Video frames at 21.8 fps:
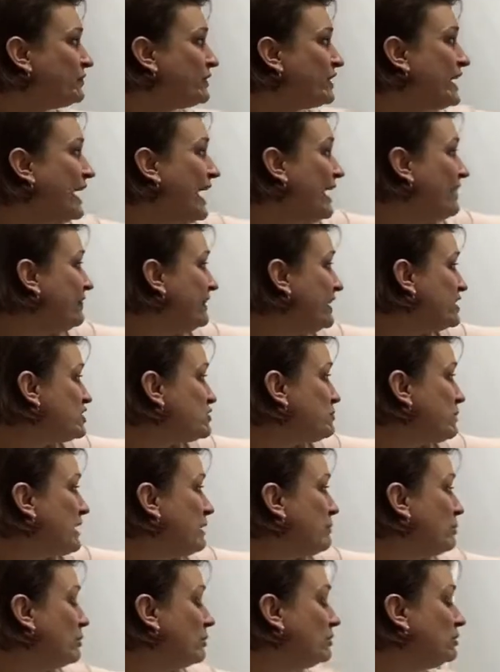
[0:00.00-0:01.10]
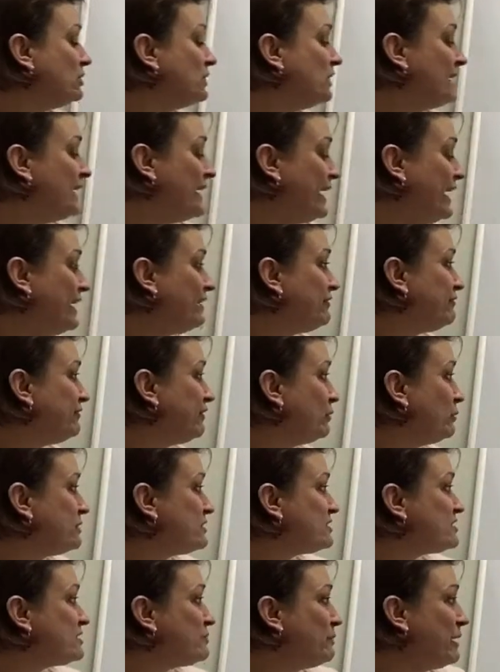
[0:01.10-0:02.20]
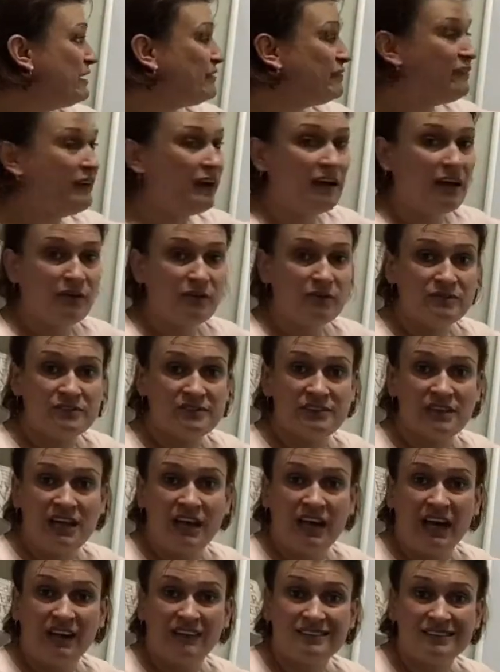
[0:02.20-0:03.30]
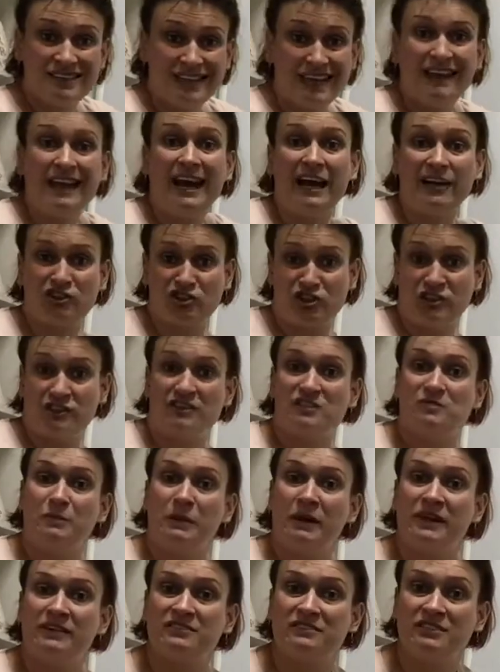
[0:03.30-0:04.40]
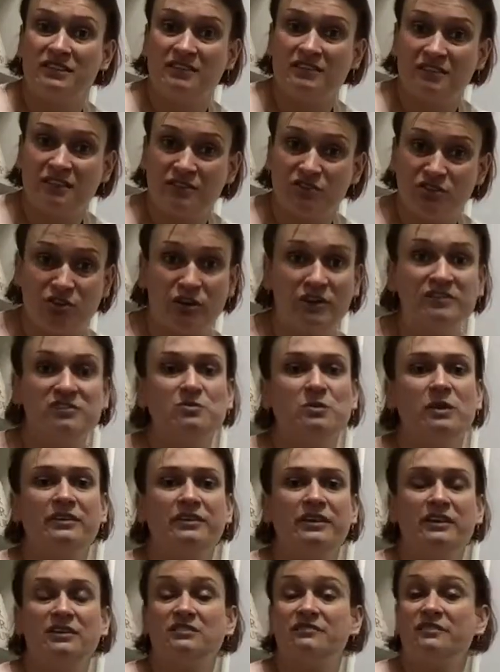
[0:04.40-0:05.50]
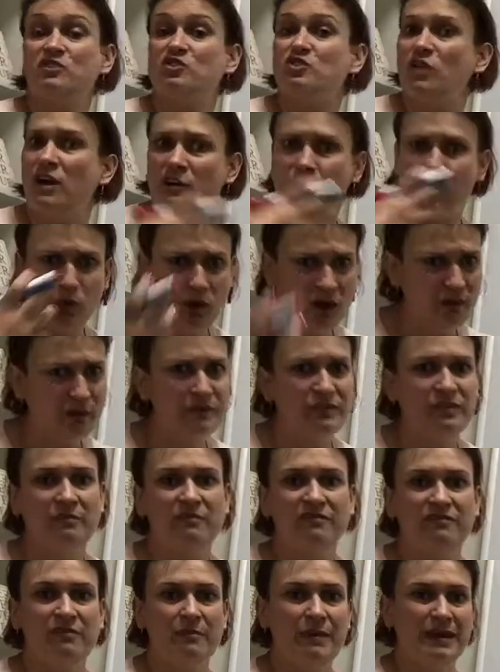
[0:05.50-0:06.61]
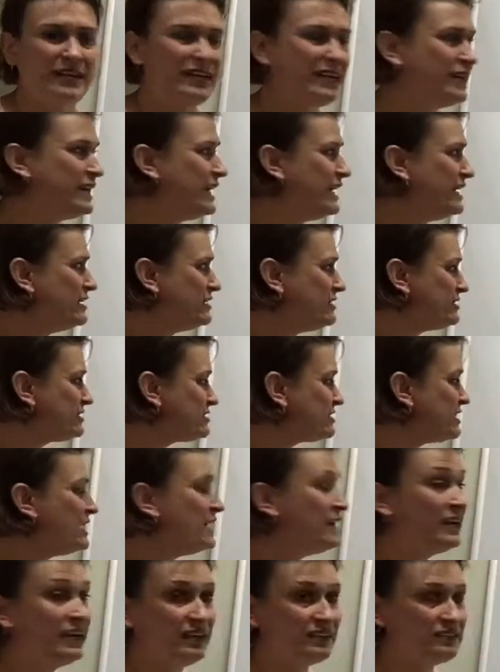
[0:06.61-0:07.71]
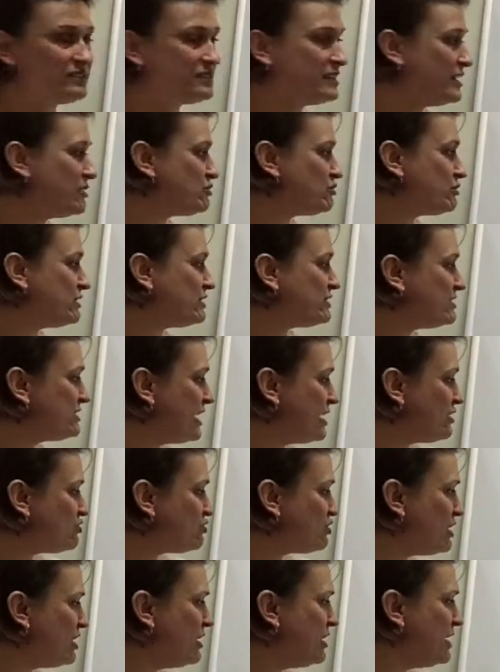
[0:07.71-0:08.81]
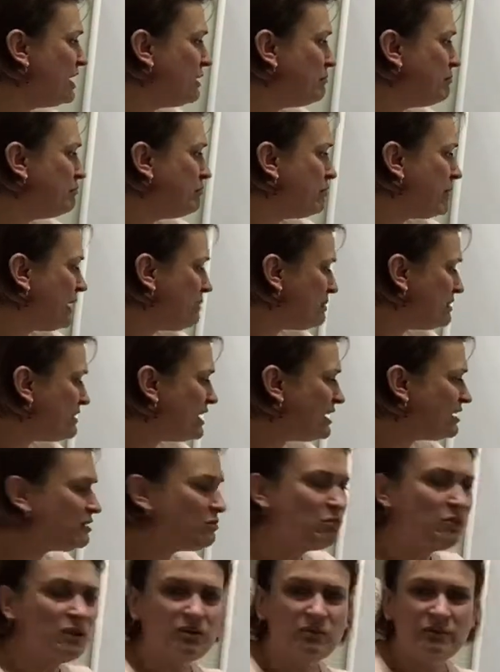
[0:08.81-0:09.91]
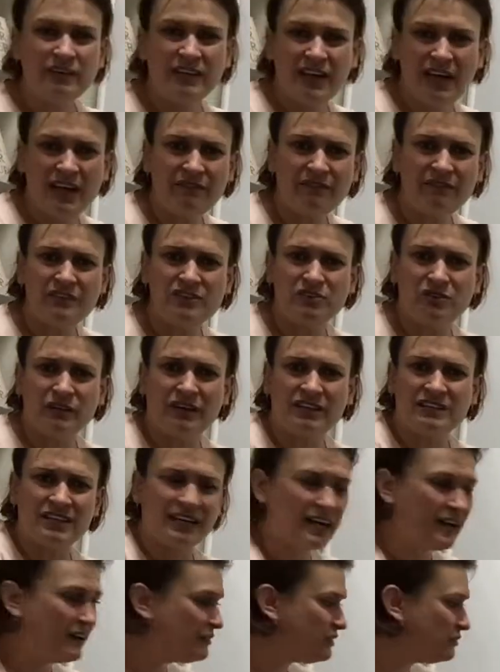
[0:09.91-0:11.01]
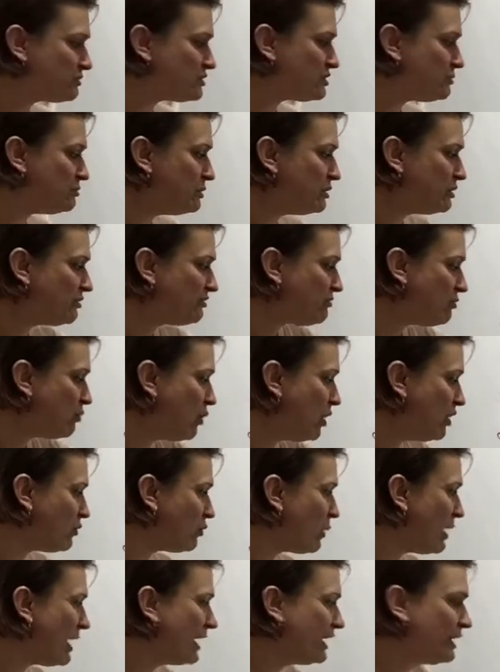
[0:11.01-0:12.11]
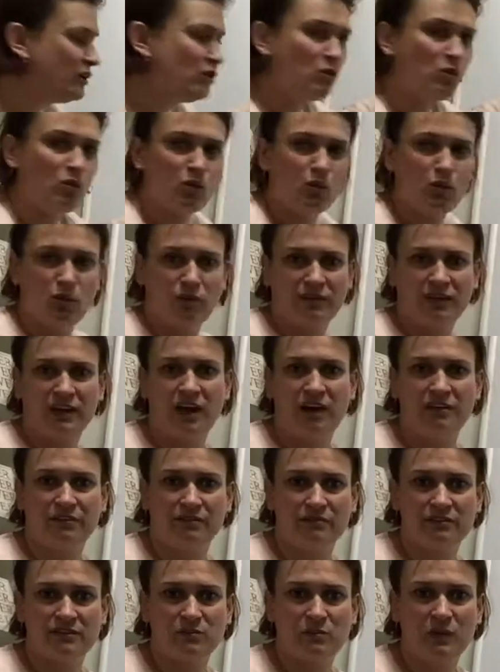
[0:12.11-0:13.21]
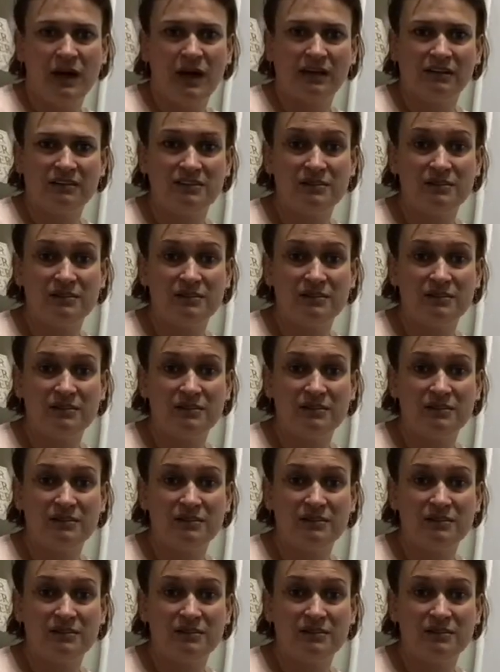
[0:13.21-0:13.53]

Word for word: Can these people influence the bedfellows and say, actually, this person is a trustworthy individual, I worked with them for many years, etc., etc., maybe they can work with the adversary to get them to move one way or the other as well.